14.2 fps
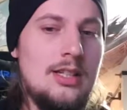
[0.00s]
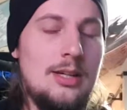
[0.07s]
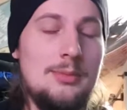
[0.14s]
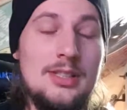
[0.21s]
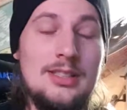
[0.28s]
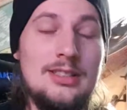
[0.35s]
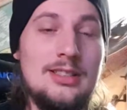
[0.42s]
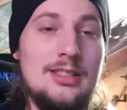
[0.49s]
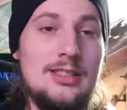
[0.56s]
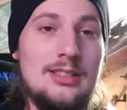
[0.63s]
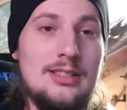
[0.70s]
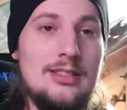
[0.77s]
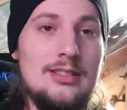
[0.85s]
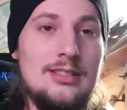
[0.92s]
I mean,
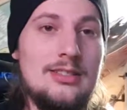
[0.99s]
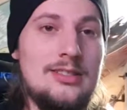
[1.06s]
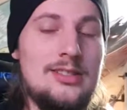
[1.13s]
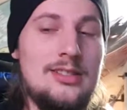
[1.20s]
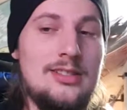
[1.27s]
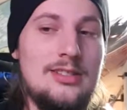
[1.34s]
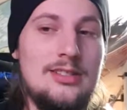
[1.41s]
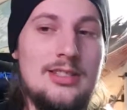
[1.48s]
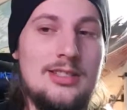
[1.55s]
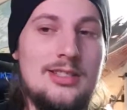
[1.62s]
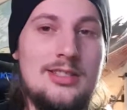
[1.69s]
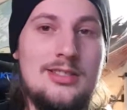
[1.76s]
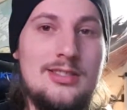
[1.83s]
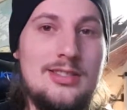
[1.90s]

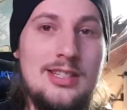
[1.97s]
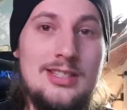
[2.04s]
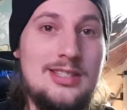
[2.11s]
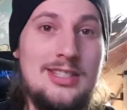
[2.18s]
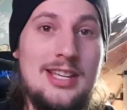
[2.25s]
this